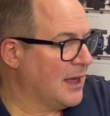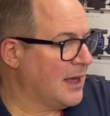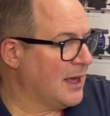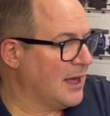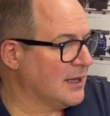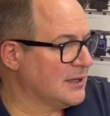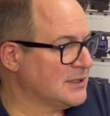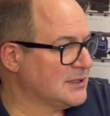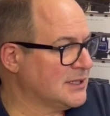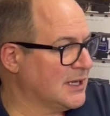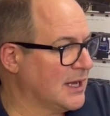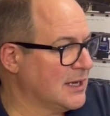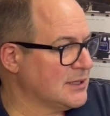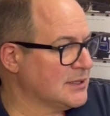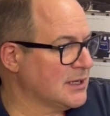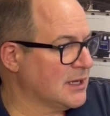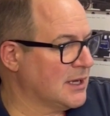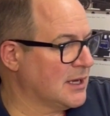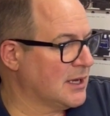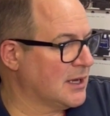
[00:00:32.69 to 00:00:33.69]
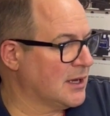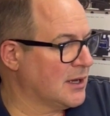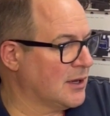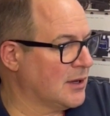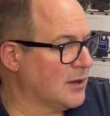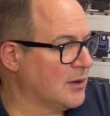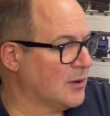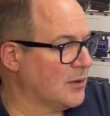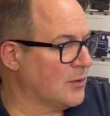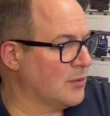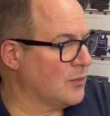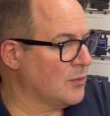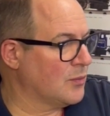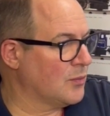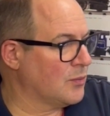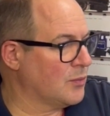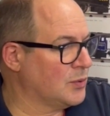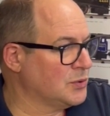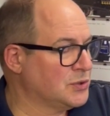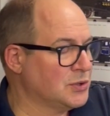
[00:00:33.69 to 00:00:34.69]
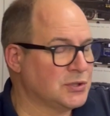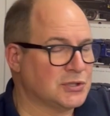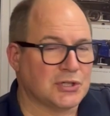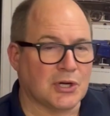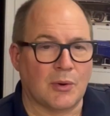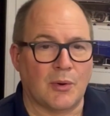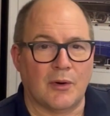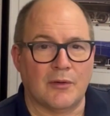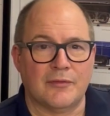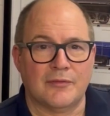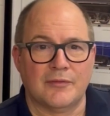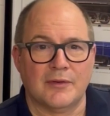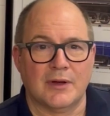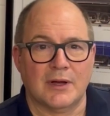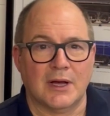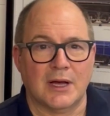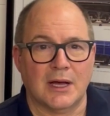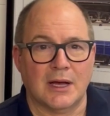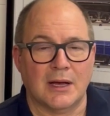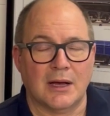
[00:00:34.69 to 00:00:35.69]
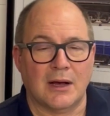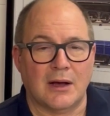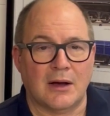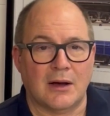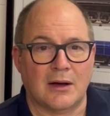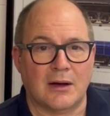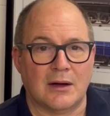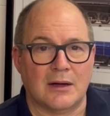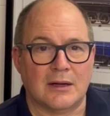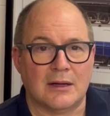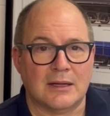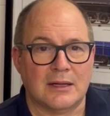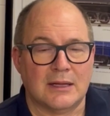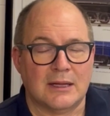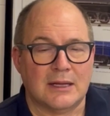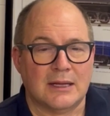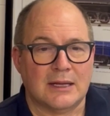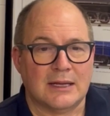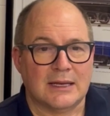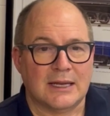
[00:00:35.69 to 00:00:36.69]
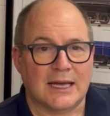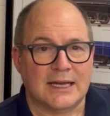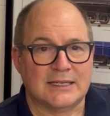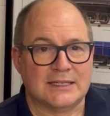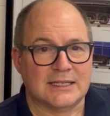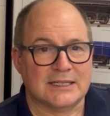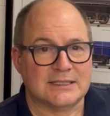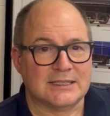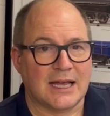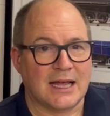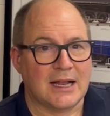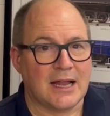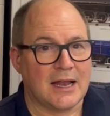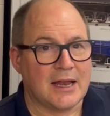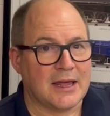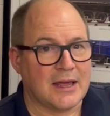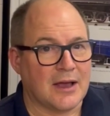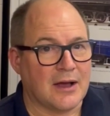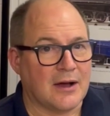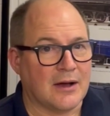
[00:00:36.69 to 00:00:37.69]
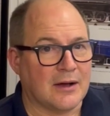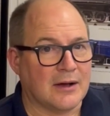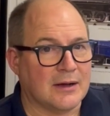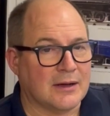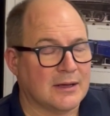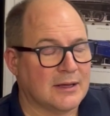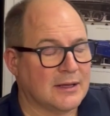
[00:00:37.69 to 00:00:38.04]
and said, "Would you show off our latest LNER